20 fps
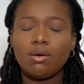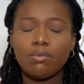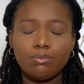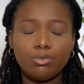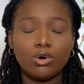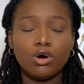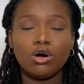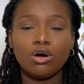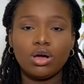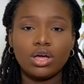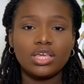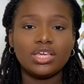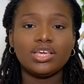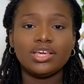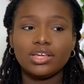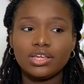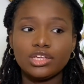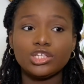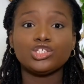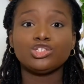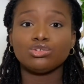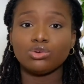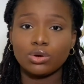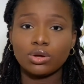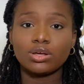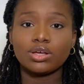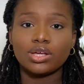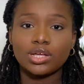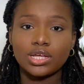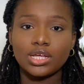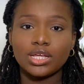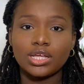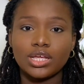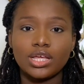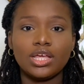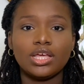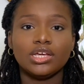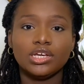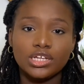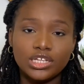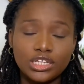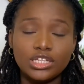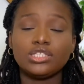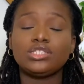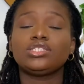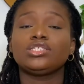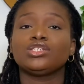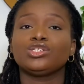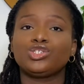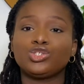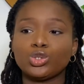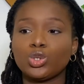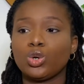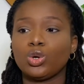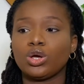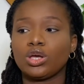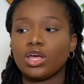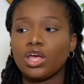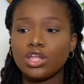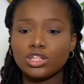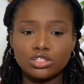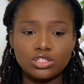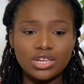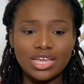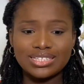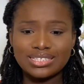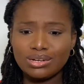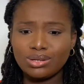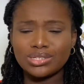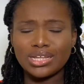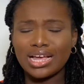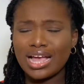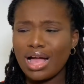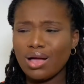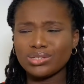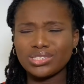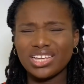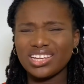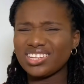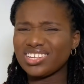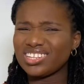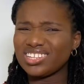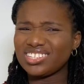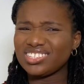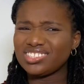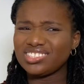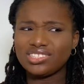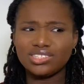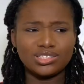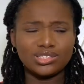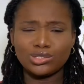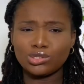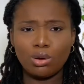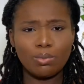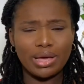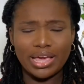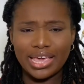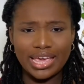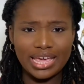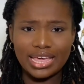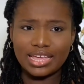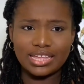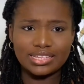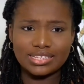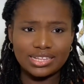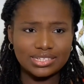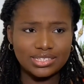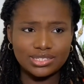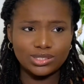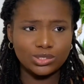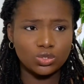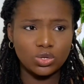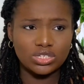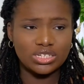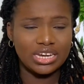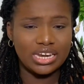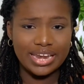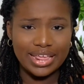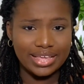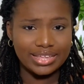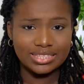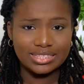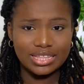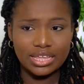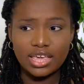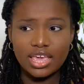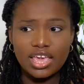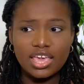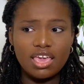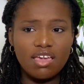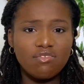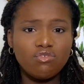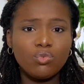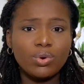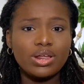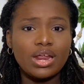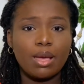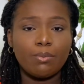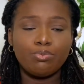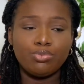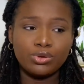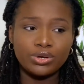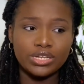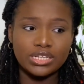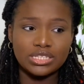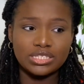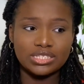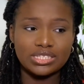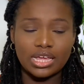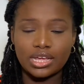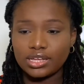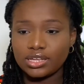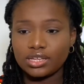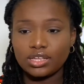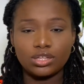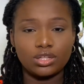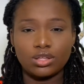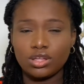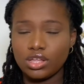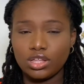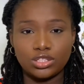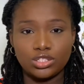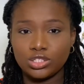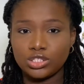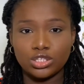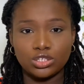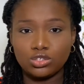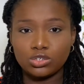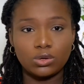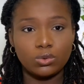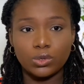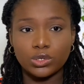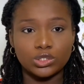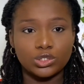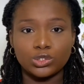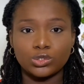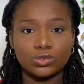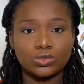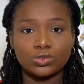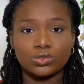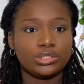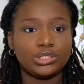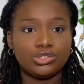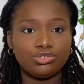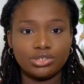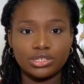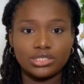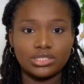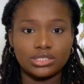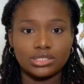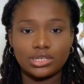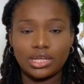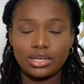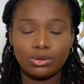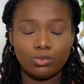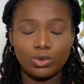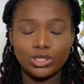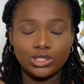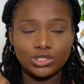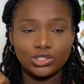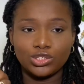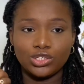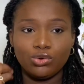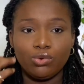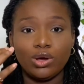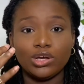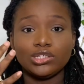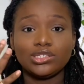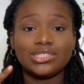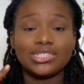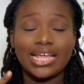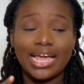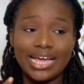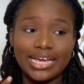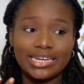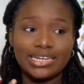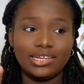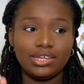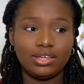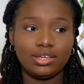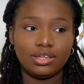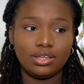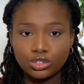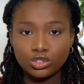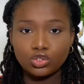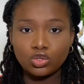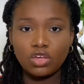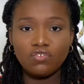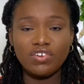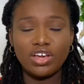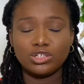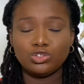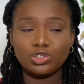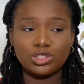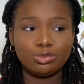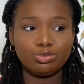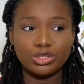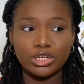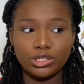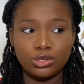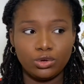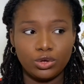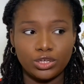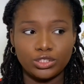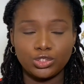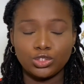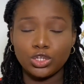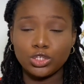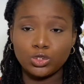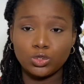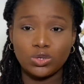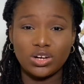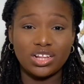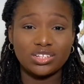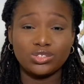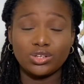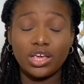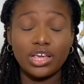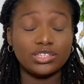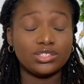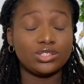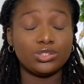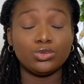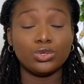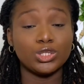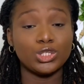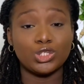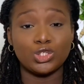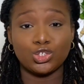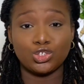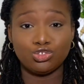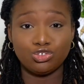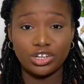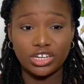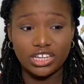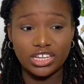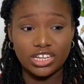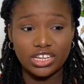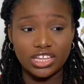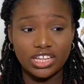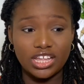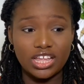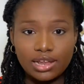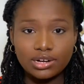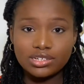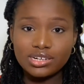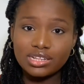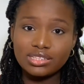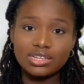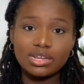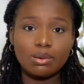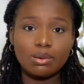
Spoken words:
But it shrunk. It shrunk. So the next thing I was like, this is not my hair. Like, this is not the length. Like, even when I pull it, like, it did not want to straighten. Like, it was tiny. So if you're doing braidlocks, just know that your hair is still going to shrink. Another thing